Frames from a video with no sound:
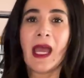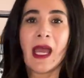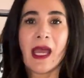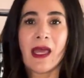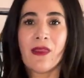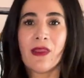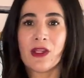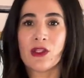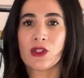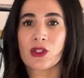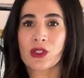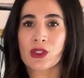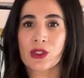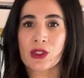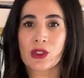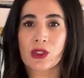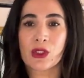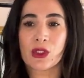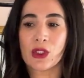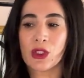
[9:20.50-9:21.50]
and then
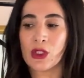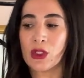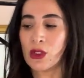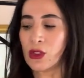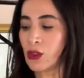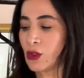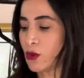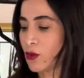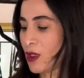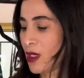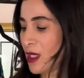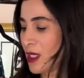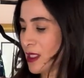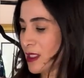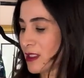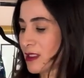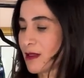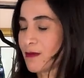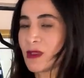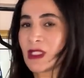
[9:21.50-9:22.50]
just do
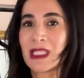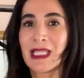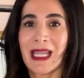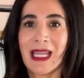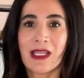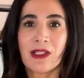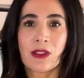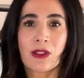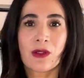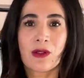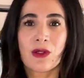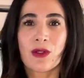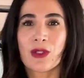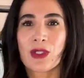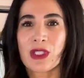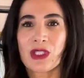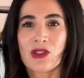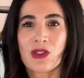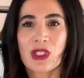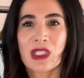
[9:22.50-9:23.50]
some
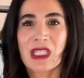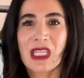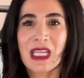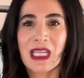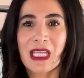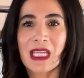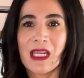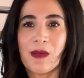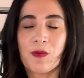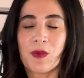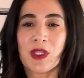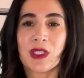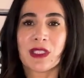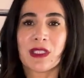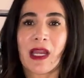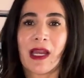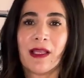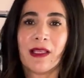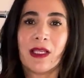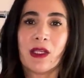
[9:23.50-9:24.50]
sandals and just like keep the
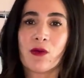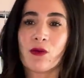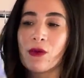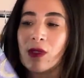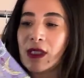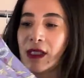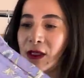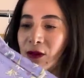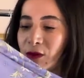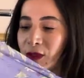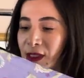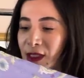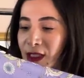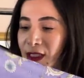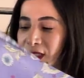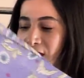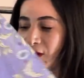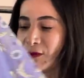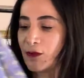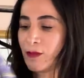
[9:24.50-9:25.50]
styling really, really
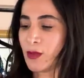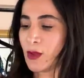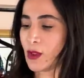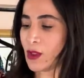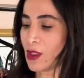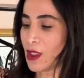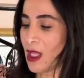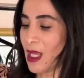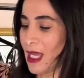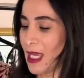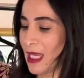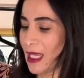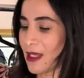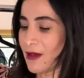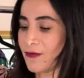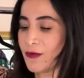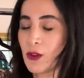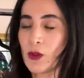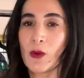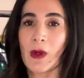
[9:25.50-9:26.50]
simple.
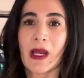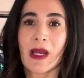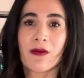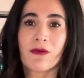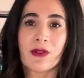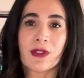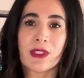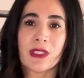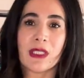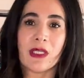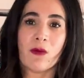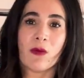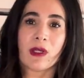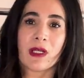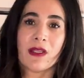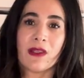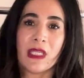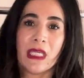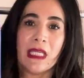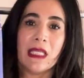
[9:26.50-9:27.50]
If you ever see one
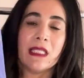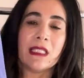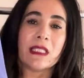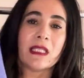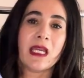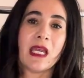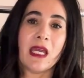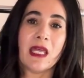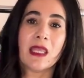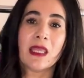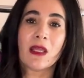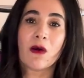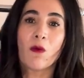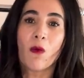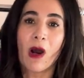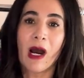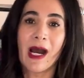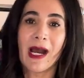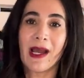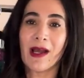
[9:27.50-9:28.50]
of these in the
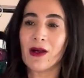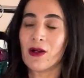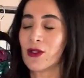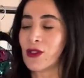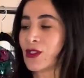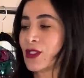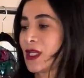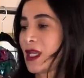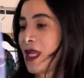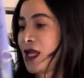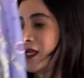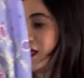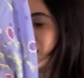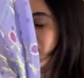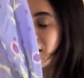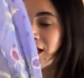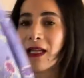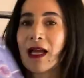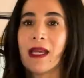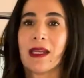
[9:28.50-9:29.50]
wild and
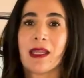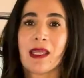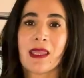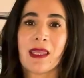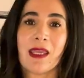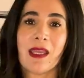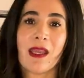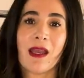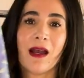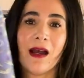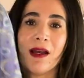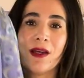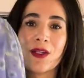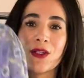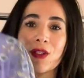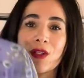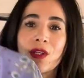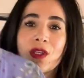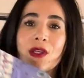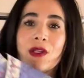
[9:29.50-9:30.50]
it's anything
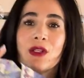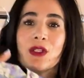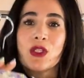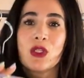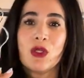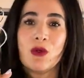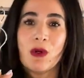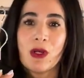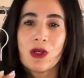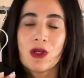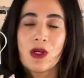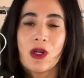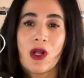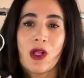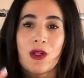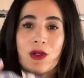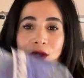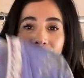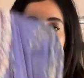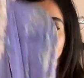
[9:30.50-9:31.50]
under
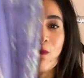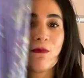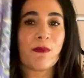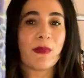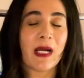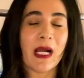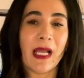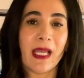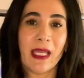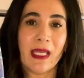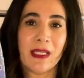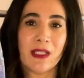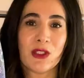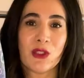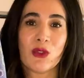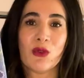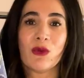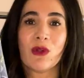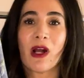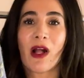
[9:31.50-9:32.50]
$200, buy it.
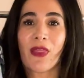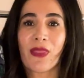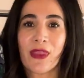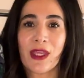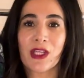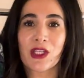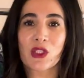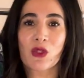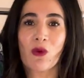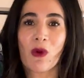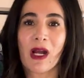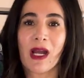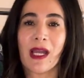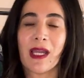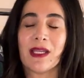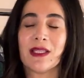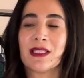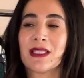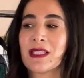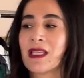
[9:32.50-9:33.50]
Do not think
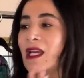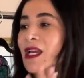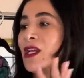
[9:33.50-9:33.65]
twice,